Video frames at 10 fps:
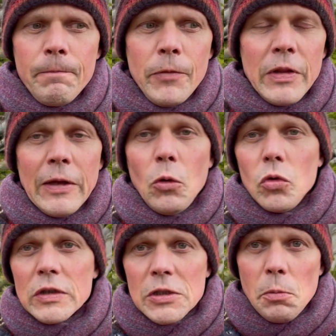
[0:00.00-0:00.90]
And they
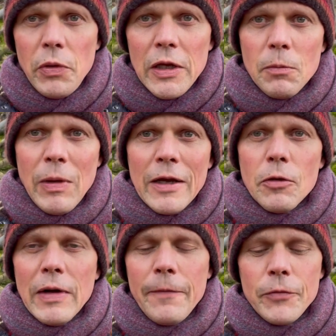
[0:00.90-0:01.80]
all disappeared back
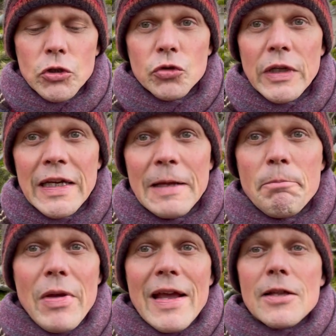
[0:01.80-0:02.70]
around the tree, and he
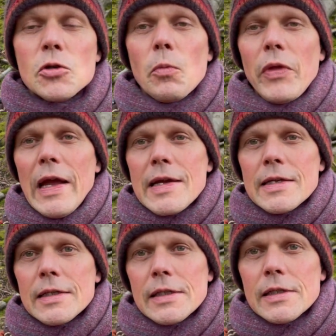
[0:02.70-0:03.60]
picked up the
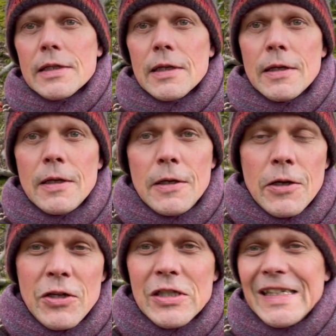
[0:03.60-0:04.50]
axe.
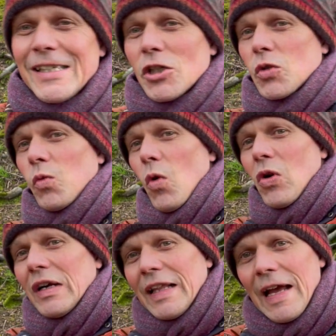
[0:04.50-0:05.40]
And as he
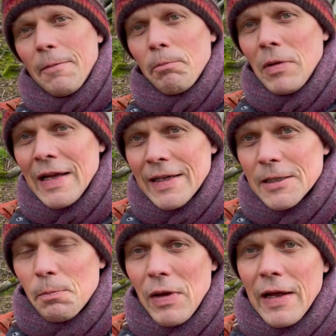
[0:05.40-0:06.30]
swung the
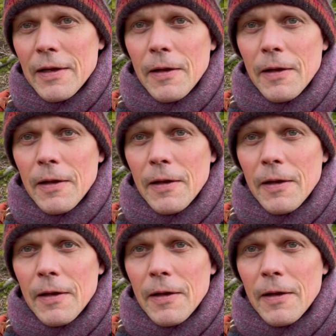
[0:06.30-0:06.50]
axe back,